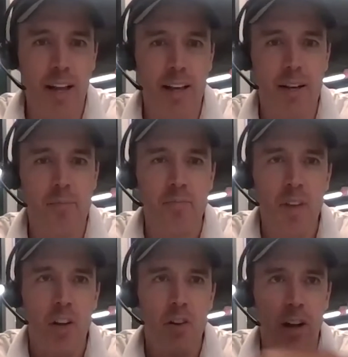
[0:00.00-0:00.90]
like,
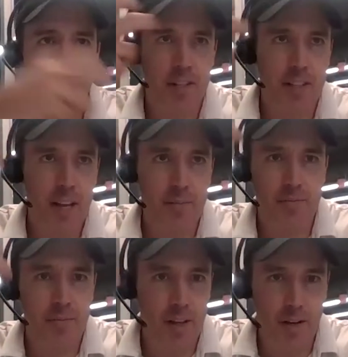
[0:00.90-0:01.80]
you're like on the
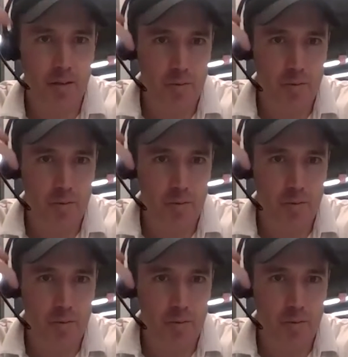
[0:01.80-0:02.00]
same,